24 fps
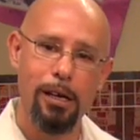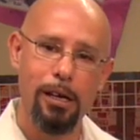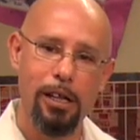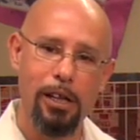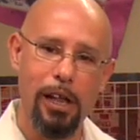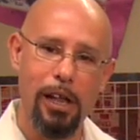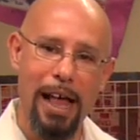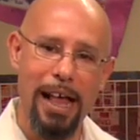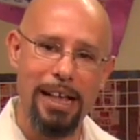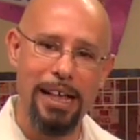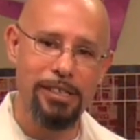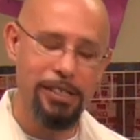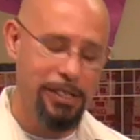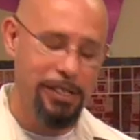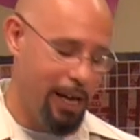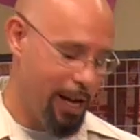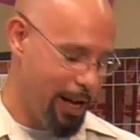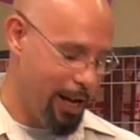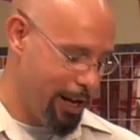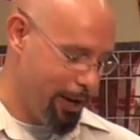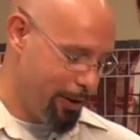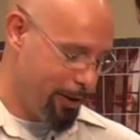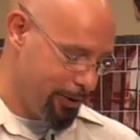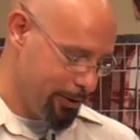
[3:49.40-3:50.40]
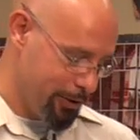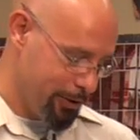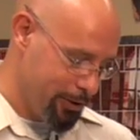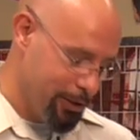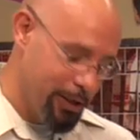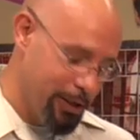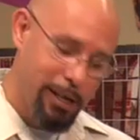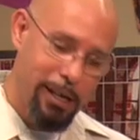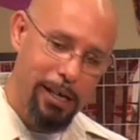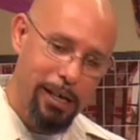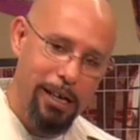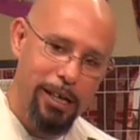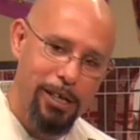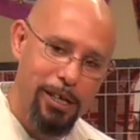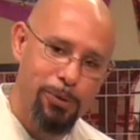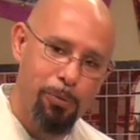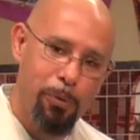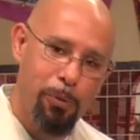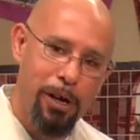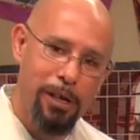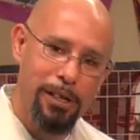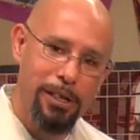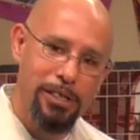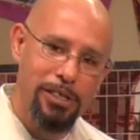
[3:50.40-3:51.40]
glass tiles, as
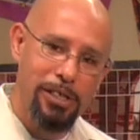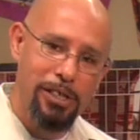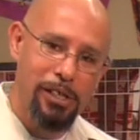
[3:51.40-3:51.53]
well as